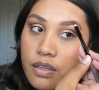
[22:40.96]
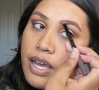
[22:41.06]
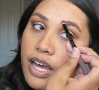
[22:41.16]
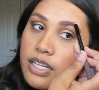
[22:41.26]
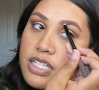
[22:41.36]

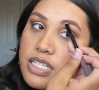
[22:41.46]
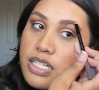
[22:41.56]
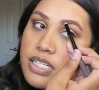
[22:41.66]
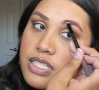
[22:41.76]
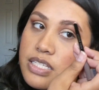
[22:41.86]
And this
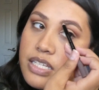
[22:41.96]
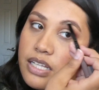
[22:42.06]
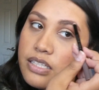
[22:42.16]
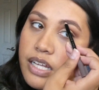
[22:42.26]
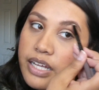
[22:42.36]
is
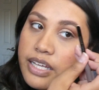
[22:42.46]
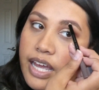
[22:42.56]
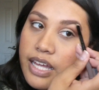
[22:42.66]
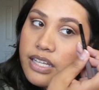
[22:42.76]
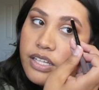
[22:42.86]
like
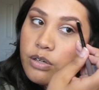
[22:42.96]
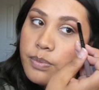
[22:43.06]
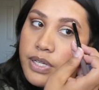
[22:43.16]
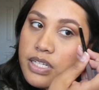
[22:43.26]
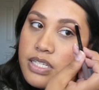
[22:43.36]
a little
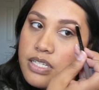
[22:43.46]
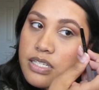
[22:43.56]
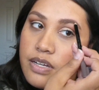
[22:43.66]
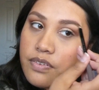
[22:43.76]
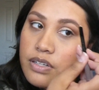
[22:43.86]
bit
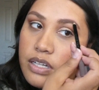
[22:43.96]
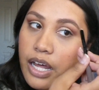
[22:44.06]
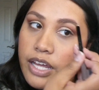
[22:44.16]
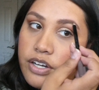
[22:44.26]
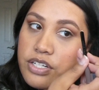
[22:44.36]
of a
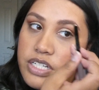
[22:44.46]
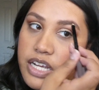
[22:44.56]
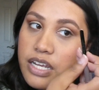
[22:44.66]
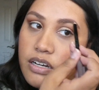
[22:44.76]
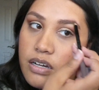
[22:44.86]
lighter
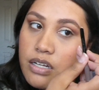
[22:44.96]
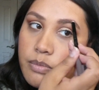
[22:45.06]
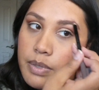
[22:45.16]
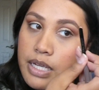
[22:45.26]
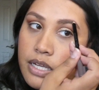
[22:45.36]
shade on
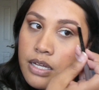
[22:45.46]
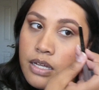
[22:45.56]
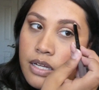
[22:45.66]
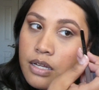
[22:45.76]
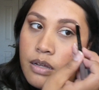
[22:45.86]
me,
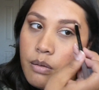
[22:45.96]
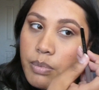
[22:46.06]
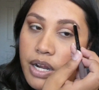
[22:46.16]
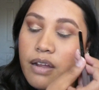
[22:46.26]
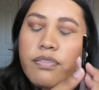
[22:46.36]

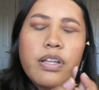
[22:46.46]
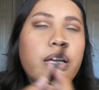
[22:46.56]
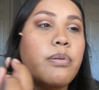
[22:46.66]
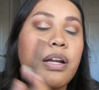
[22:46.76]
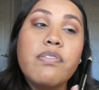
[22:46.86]
but I feel
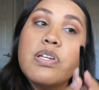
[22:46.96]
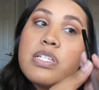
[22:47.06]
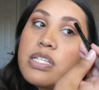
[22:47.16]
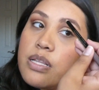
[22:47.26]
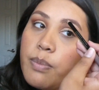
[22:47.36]
like when I've used
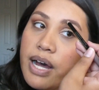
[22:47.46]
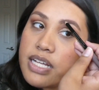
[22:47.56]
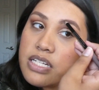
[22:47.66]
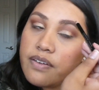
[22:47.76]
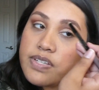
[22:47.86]
this in the
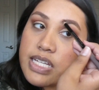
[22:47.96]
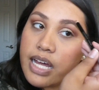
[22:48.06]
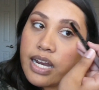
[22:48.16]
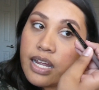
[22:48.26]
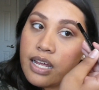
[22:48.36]
past, I've
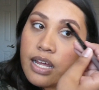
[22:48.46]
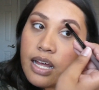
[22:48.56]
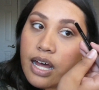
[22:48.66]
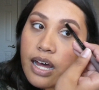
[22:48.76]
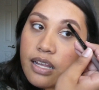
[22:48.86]
said
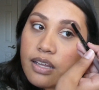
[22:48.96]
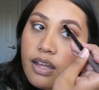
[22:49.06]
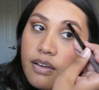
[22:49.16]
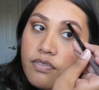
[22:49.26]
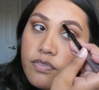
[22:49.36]
I
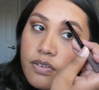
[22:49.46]
love